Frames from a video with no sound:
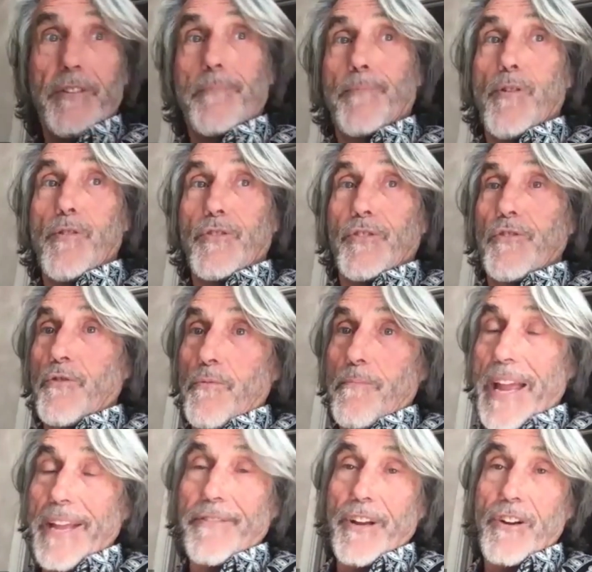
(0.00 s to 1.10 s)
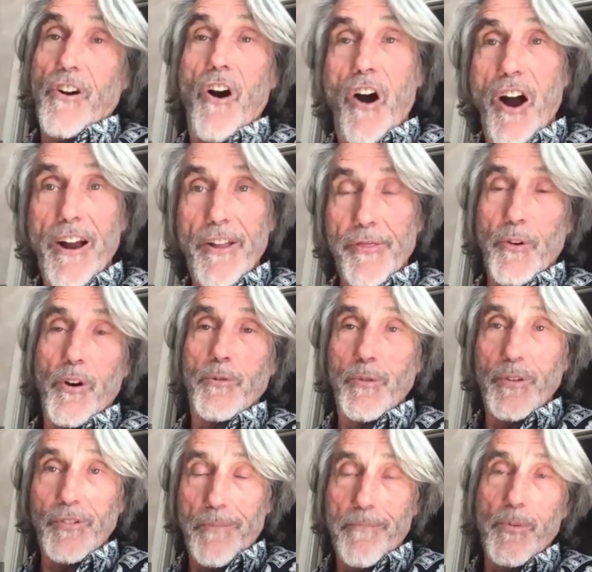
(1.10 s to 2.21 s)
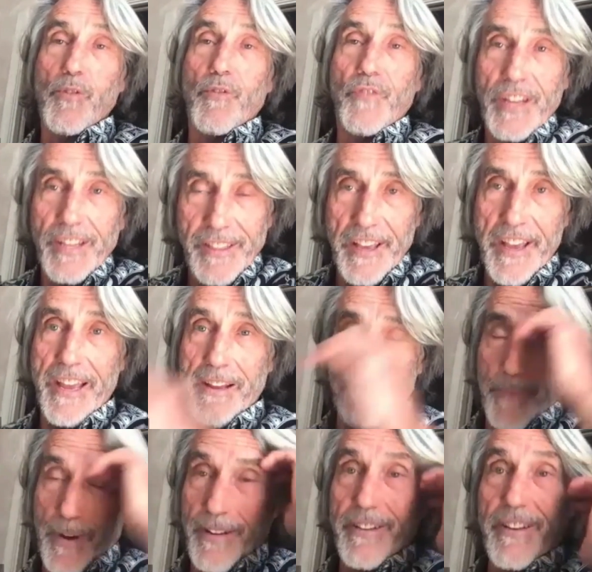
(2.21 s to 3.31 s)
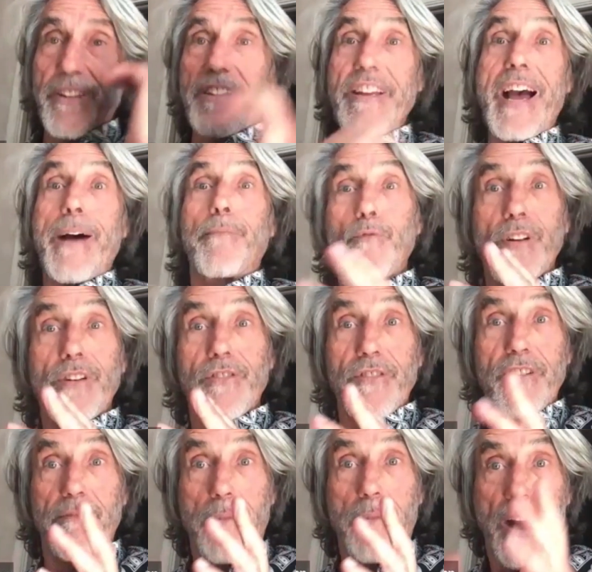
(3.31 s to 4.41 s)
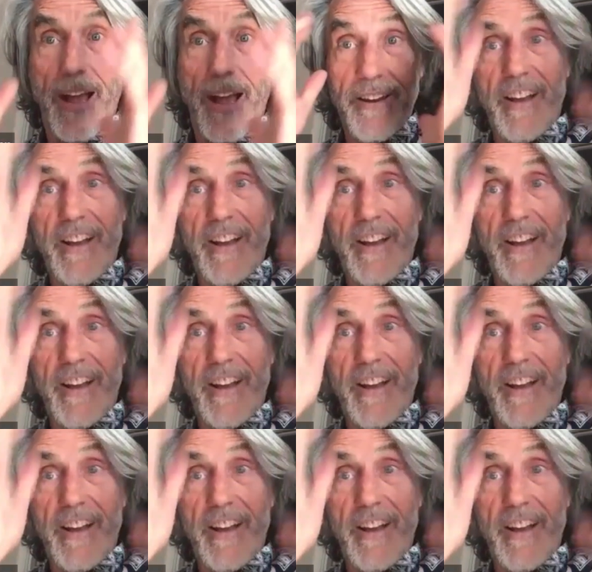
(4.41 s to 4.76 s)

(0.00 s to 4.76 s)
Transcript: the person who made the car thought it was a moving thing, but to the Aboriginal mind,